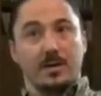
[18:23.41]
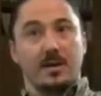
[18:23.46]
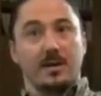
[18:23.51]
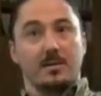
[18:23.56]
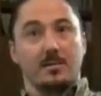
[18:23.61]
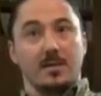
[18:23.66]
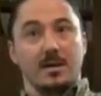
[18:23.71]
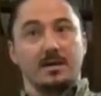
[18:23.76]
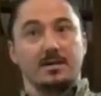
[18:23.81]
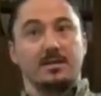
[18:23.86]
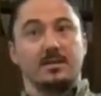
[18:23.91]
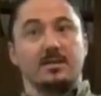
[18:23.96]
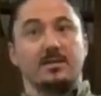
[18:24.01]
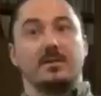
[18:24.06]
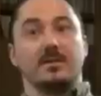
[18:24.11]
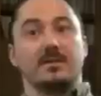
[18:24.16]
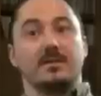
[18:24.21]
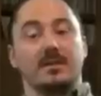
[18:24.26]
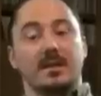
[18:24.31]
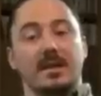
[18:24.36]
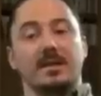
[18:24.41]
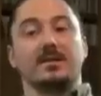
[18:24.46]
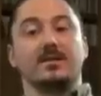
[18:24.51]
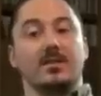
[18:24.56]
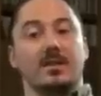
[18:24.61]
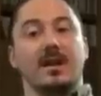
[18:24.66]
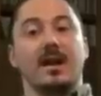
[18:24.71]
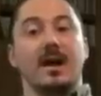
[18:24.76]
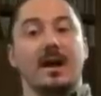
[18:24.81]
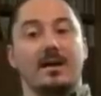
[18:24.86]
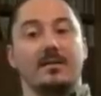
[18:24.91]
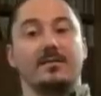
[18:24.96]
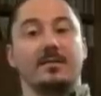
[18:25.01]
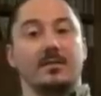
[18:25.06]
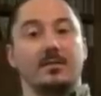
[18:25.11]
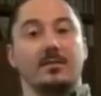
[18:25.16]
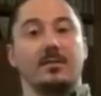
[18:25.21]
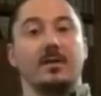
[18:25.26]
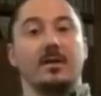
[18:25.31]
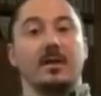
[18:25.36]
EMS, the state's going to have
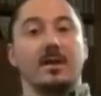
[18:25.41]
to